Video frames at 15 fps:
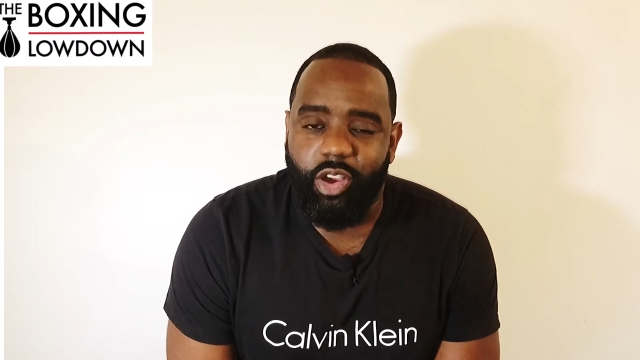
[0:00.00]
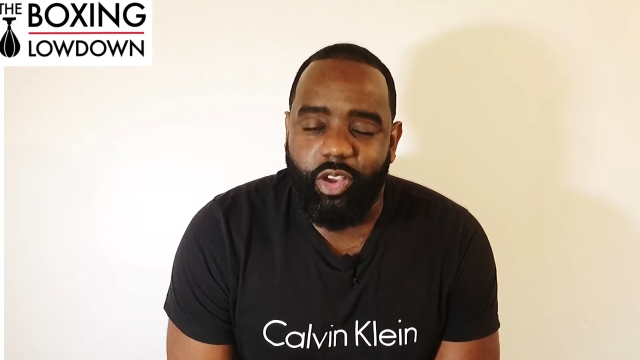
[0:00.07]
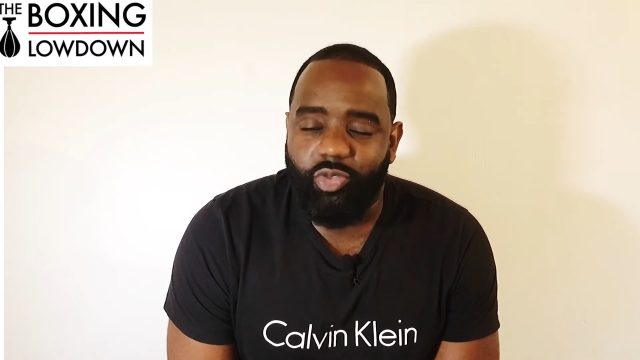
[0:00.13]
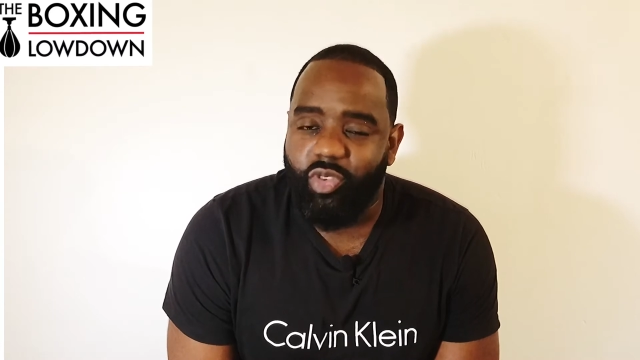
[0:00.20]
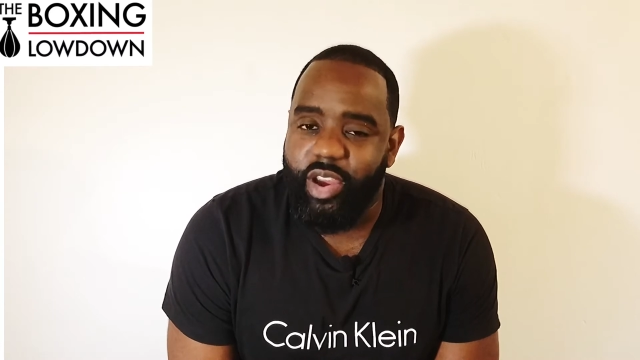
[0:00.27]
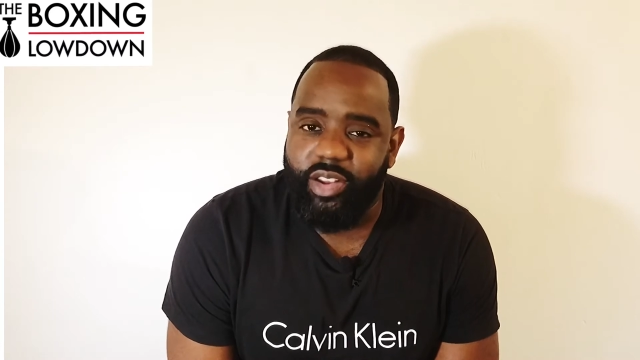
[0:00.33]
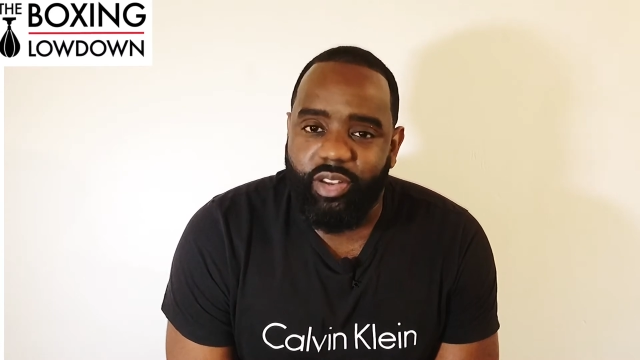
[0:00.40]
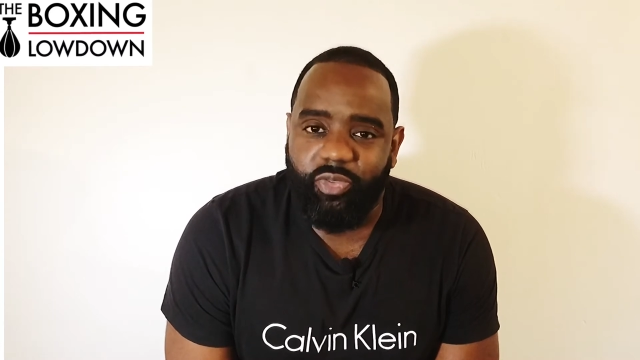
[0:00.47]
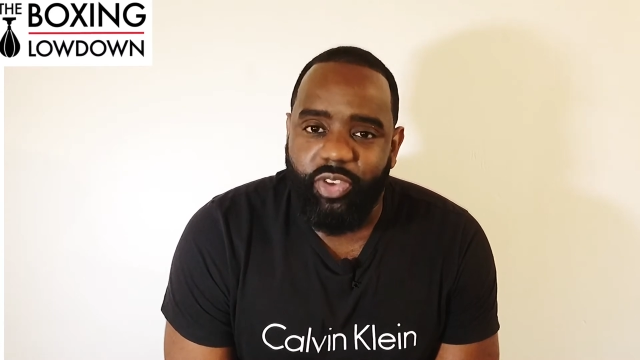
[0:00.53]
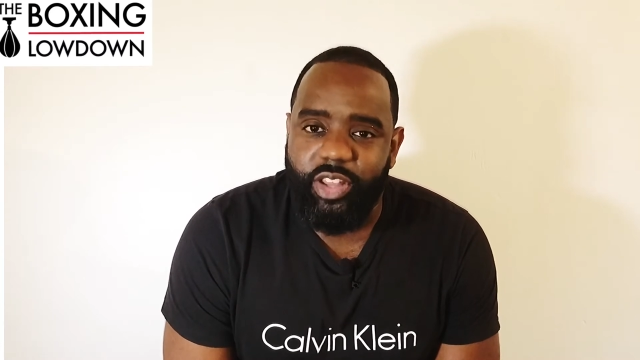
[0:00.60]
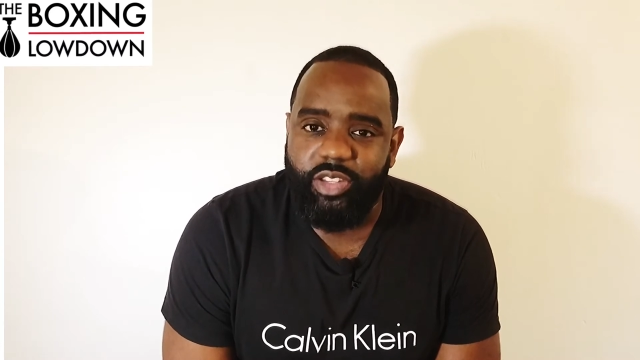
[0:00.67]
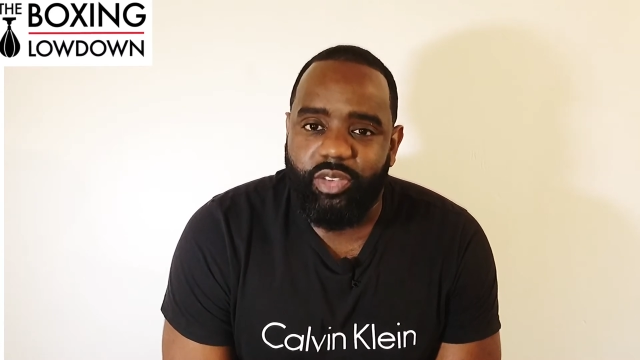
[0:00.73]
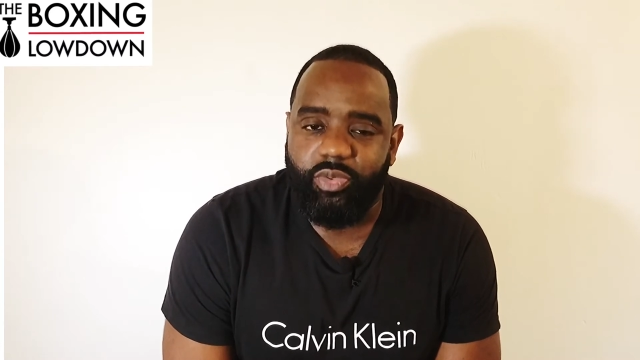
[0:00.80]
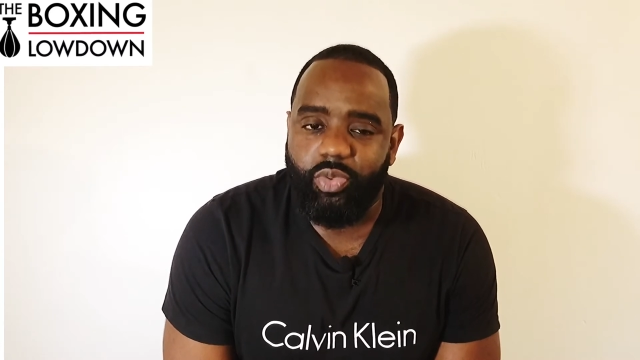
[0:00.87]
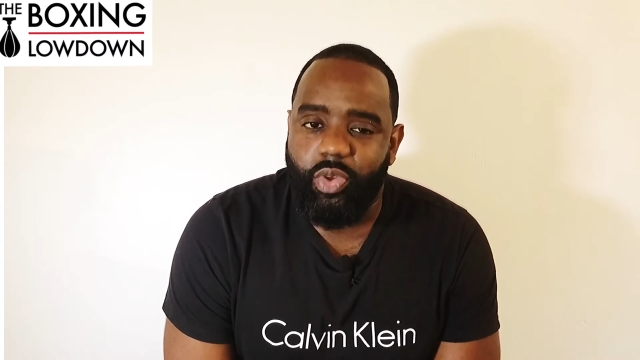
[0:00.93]
great
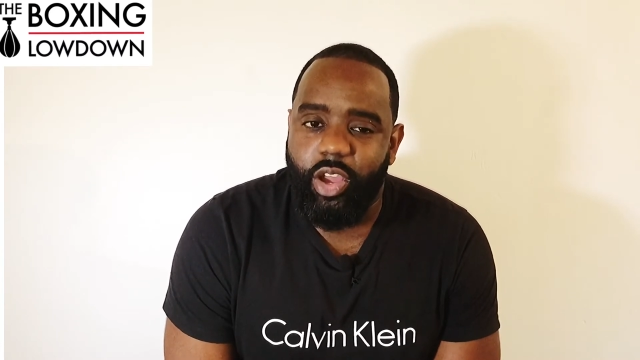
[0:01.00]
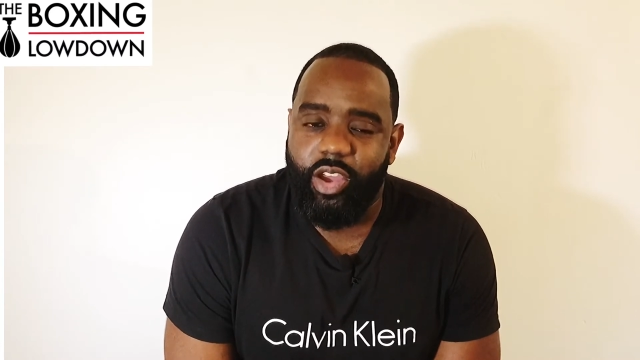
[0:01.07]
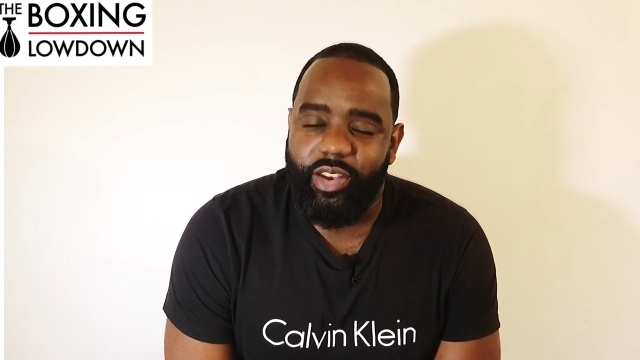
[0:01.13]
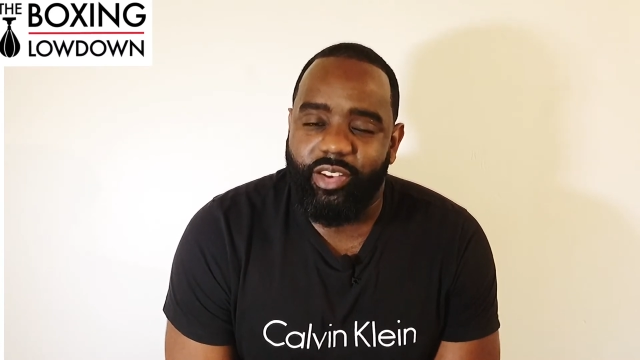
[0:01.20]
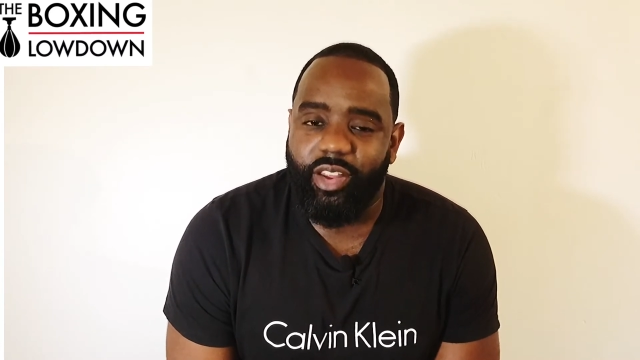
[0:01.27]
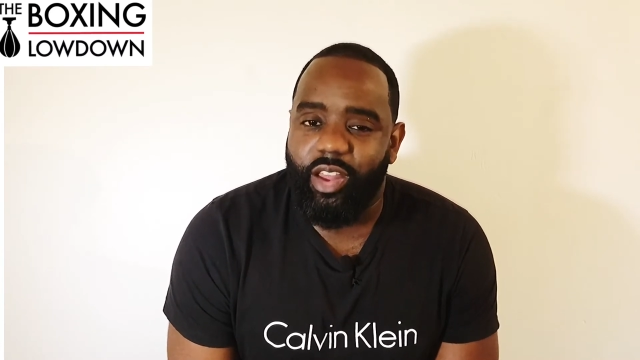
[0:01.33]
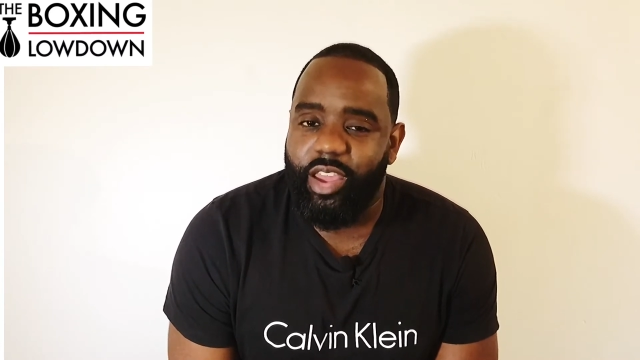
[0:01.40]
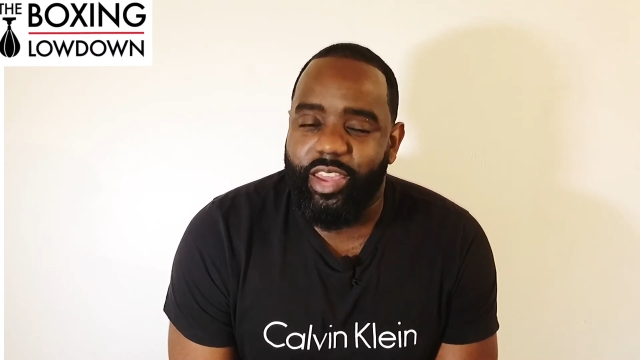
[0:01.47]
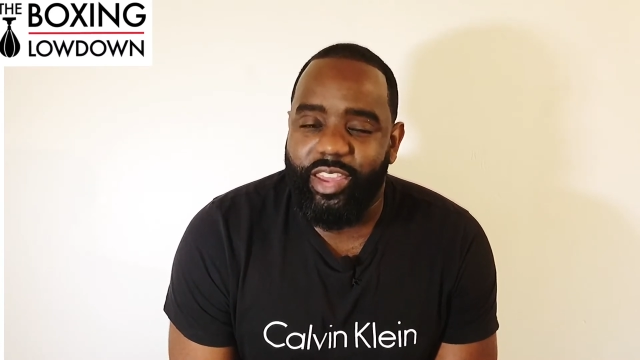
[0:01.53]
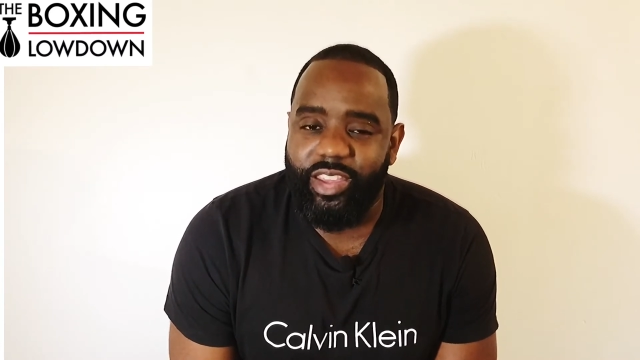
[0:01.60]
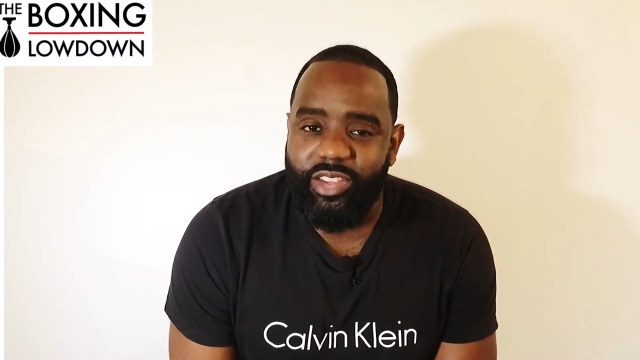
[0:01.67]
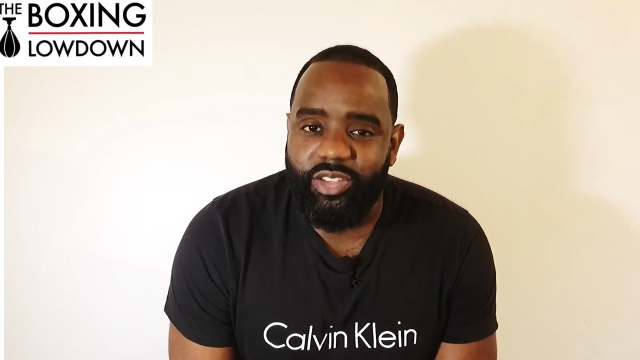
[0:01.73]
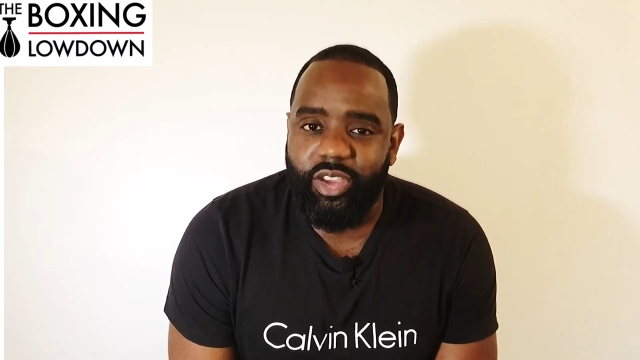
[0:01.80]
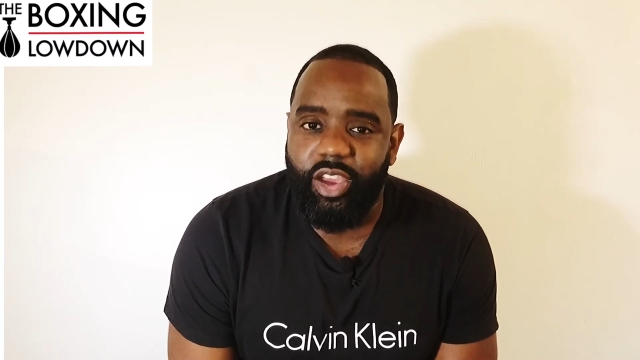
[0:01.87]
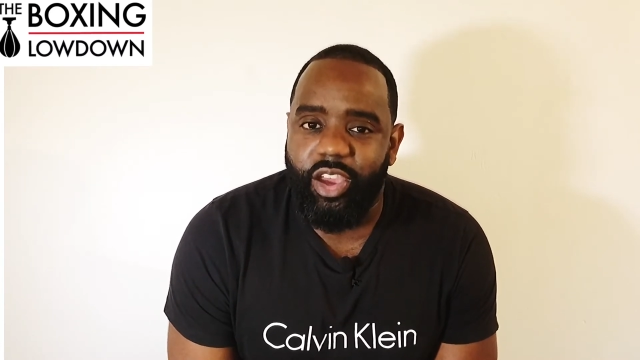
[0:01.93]
defensive as well. And uh, it
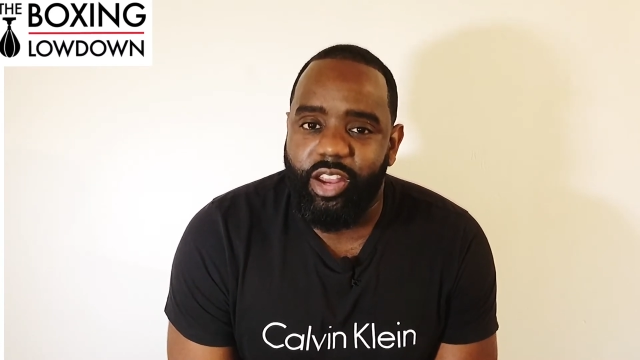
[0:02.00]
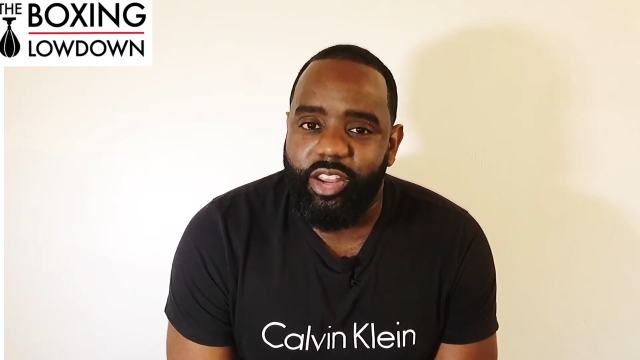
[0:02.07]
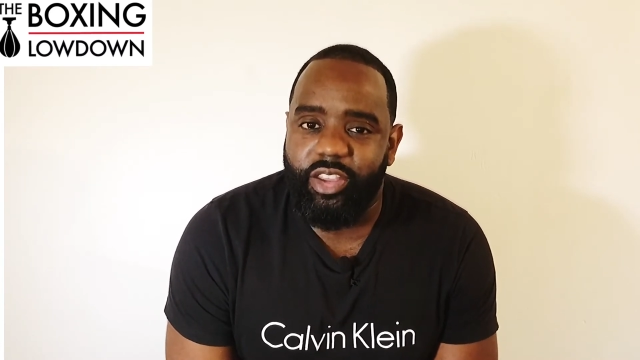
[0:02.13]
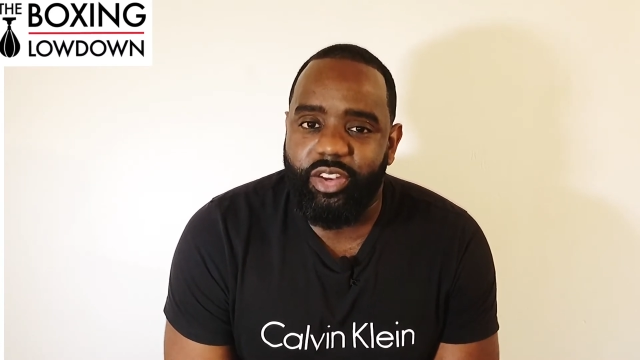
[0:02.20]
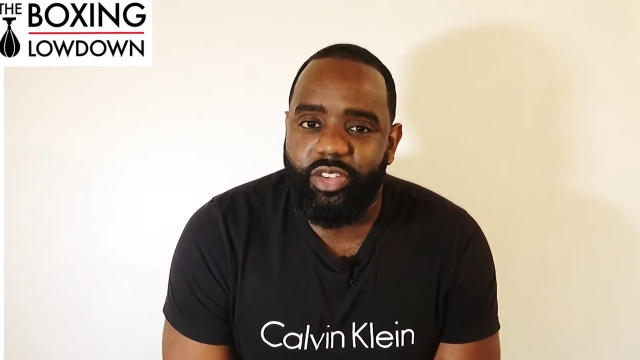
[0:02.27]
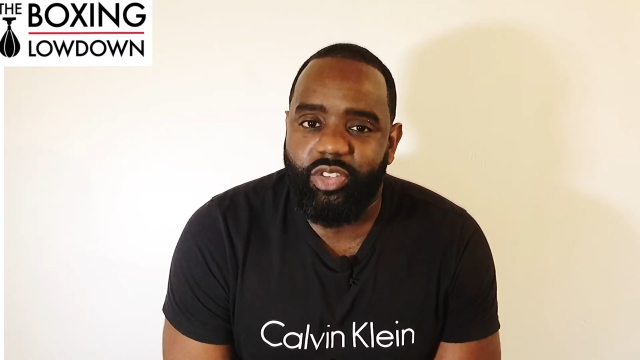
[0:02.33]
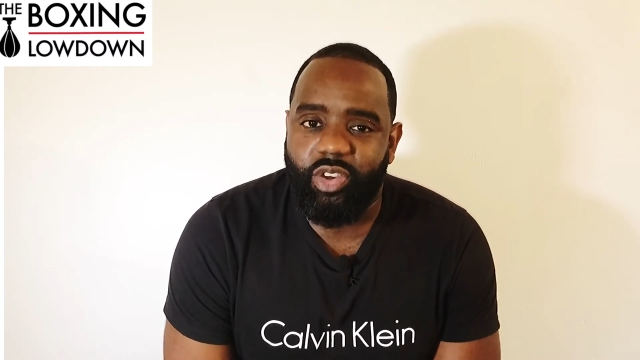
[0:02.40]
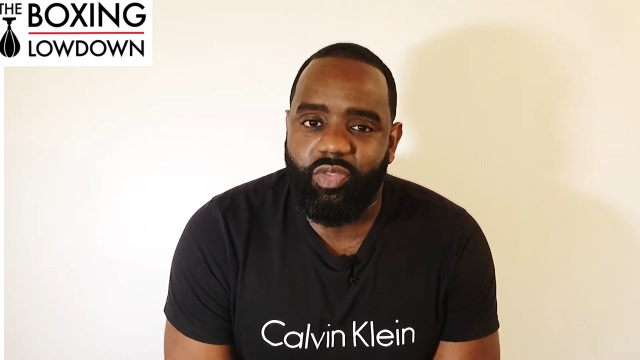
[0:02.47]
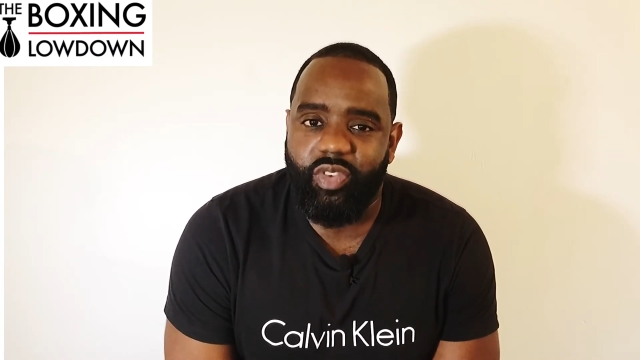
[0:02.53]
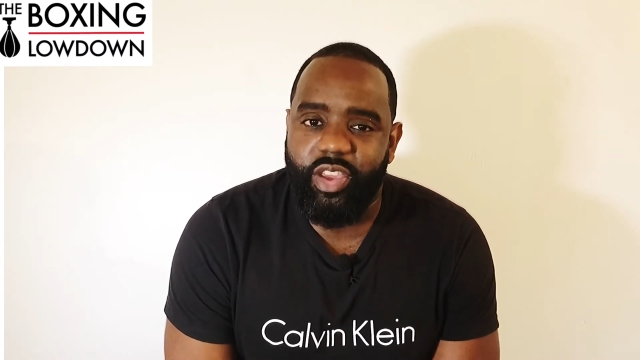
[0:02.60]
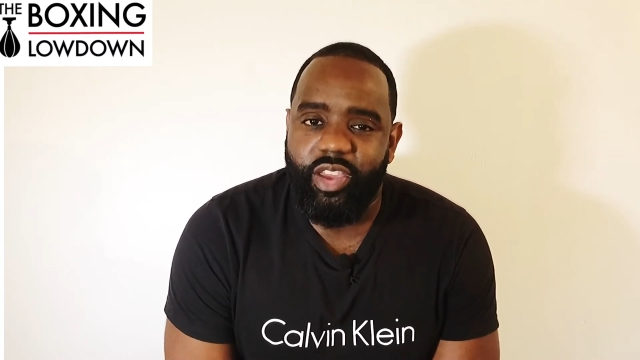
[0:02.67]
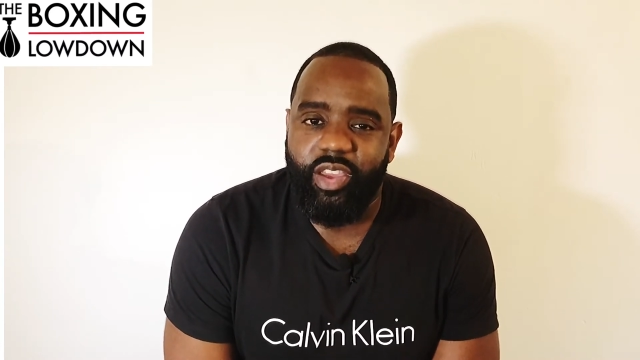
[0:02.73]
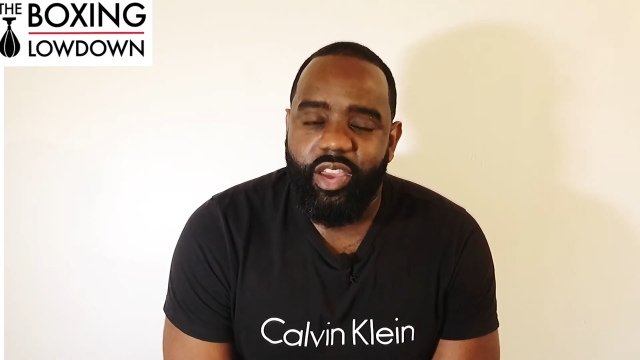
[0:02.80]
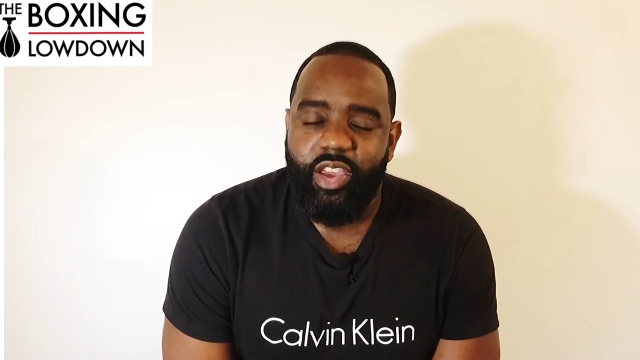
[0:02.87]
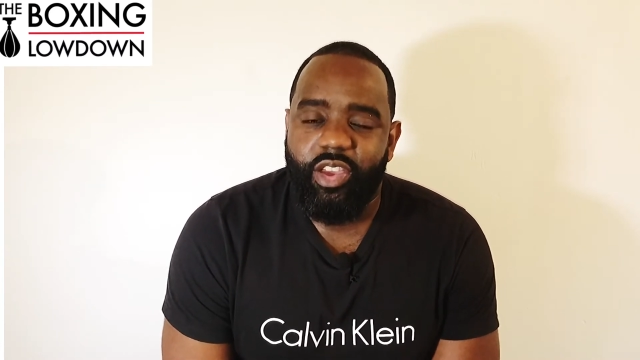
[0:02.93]
is early in his
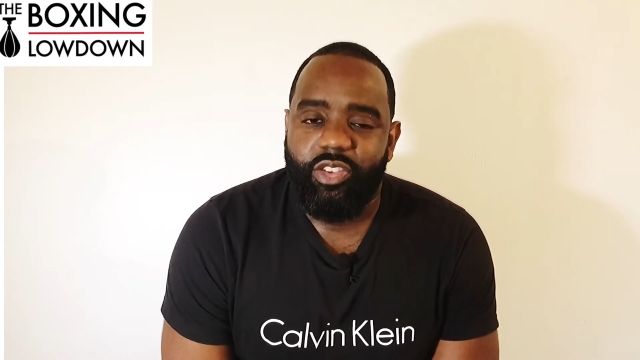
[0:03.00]
career,